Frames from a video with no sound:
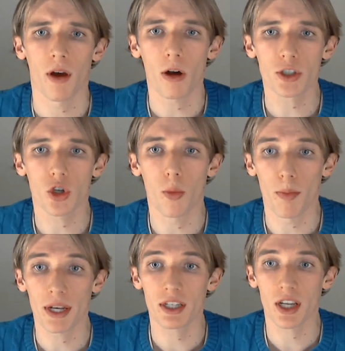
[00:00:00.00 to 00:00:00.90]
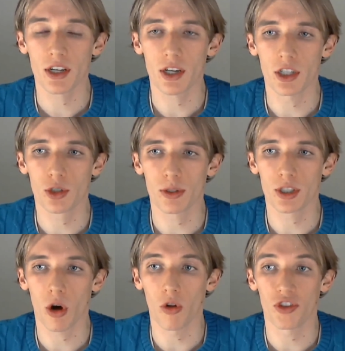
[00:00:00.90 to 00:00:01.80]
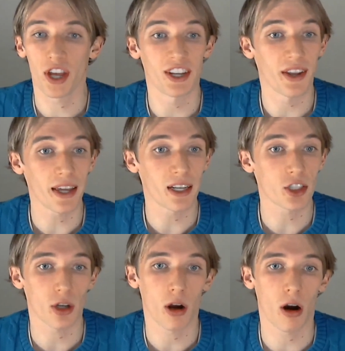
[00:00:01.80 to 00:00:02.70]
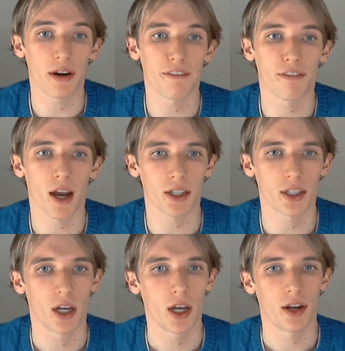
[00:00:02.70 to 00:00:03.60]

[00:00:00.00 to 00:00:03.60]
Also, many tendon injuries called tendinitis are in fact